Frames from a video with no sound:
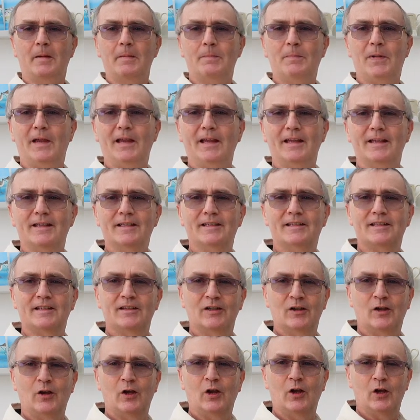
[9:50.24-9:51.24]
a piece
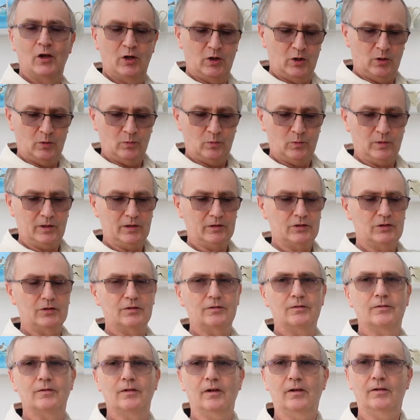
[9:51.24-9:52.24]

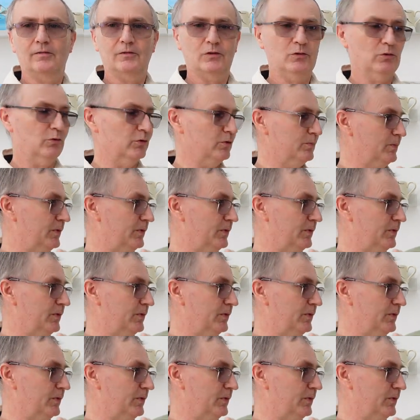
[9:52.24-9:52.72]
which of course